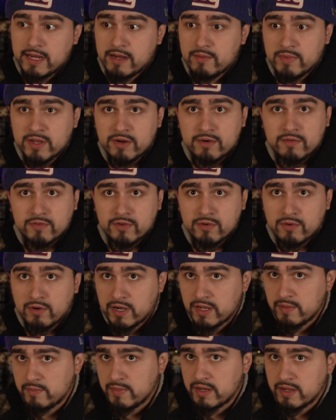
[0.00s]
me review, or
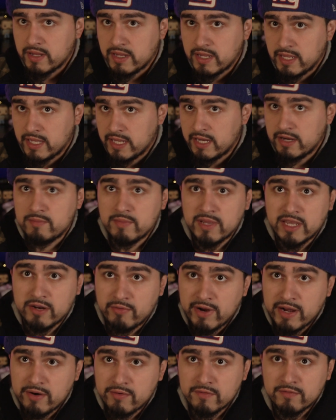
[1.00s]
hear me and
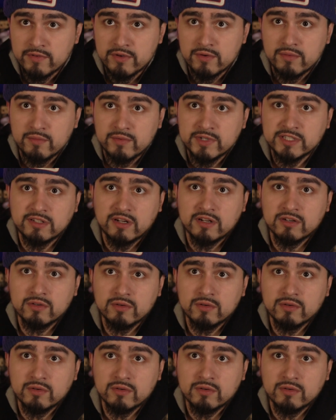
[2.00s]
Ray review when we start